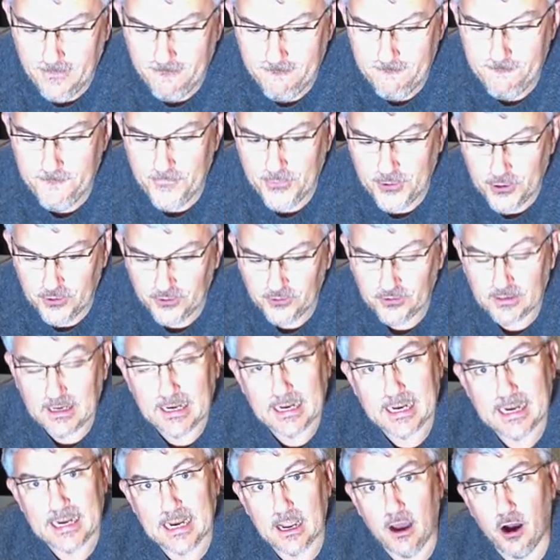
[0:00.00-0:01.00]

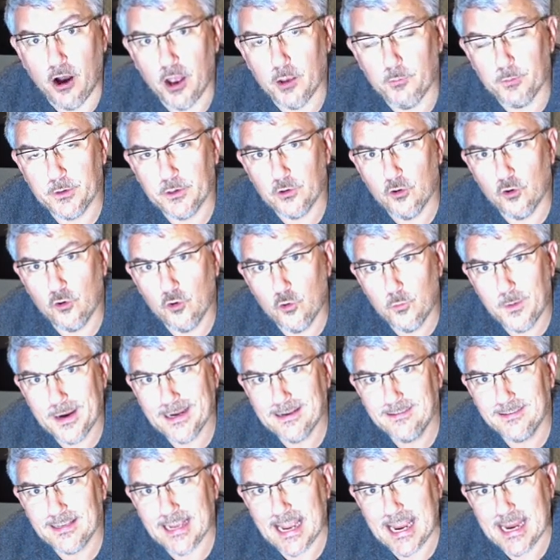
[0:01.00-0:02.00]
Firstly, I would
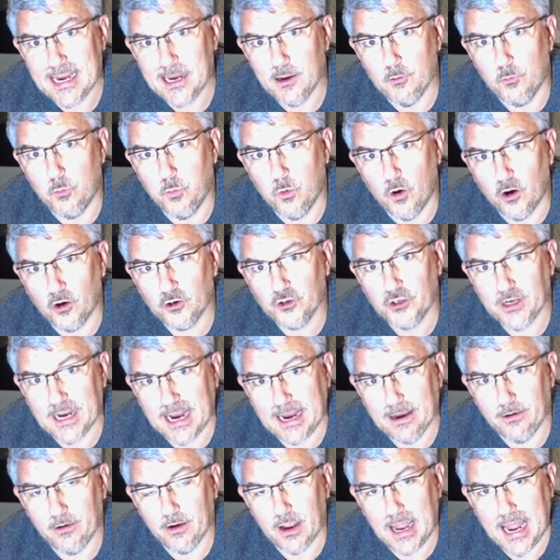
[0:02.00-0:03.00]
always say watch
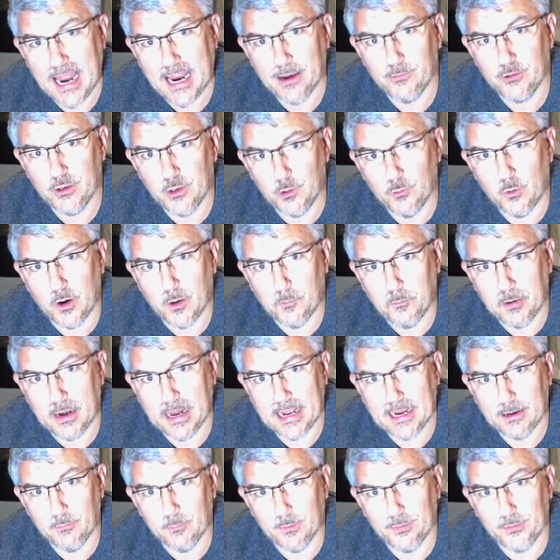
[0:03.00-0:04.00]
out how you are
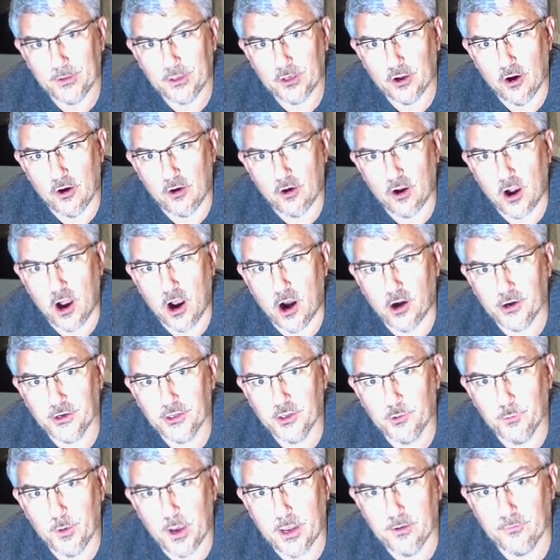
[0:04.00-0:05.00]
playing with the dog. Are
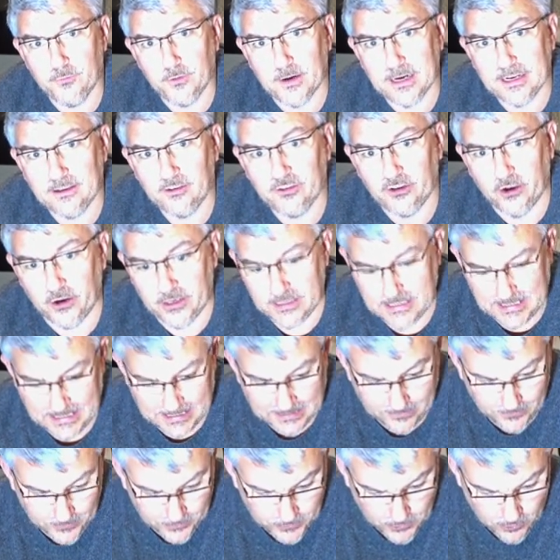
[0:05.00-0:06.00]
you overexciting the